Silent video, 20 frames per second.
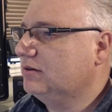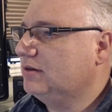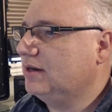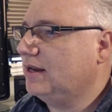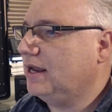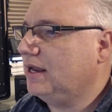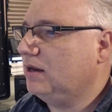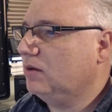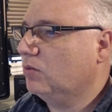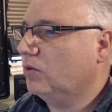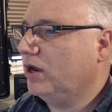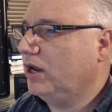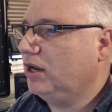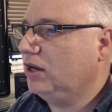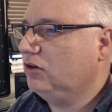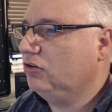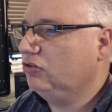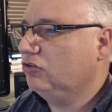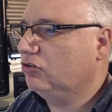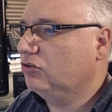day
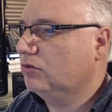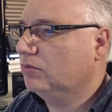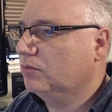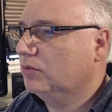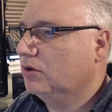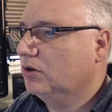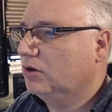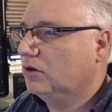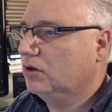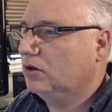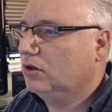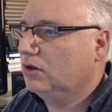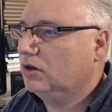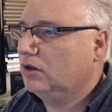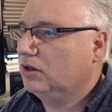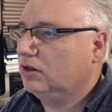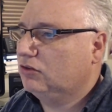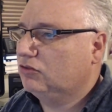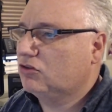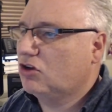range
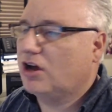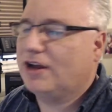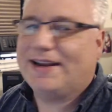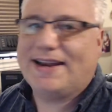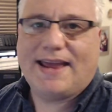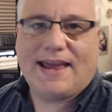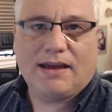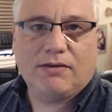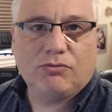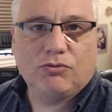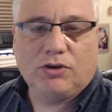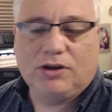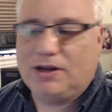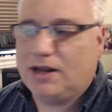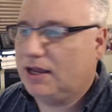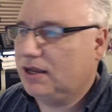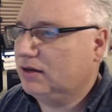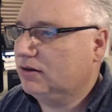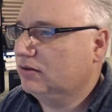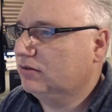is not every
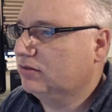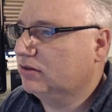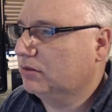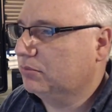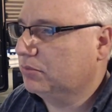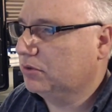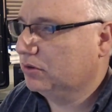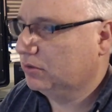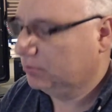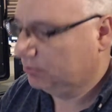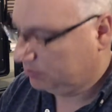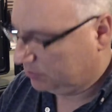day in December,